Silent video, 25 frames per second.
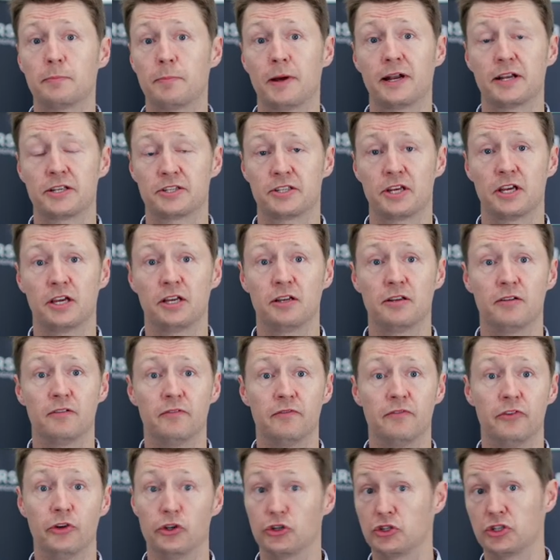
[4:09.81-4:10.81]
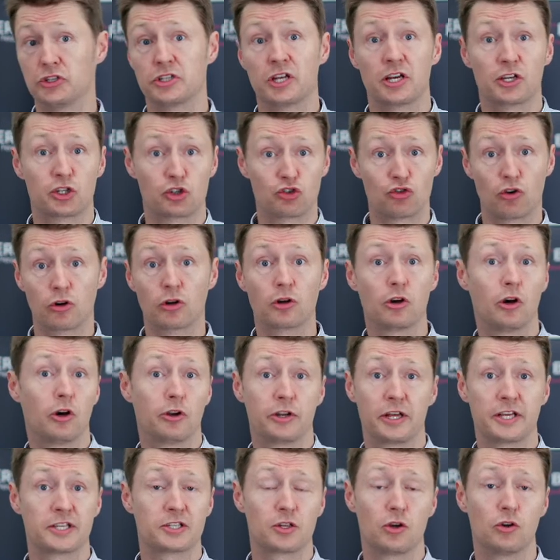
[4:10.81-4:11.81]
palisade versus our StronGuard
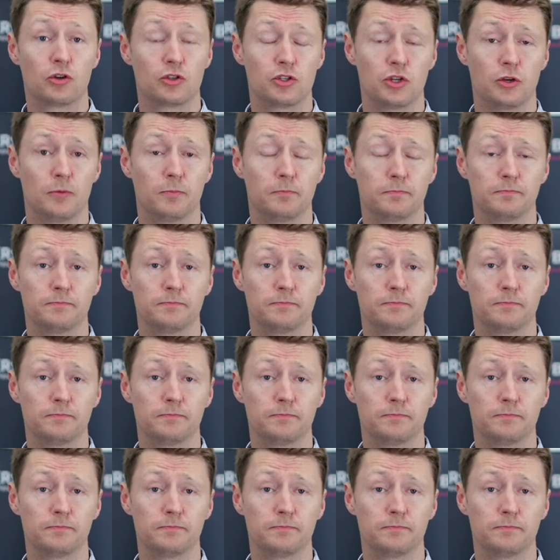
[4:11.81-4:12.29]
SR2.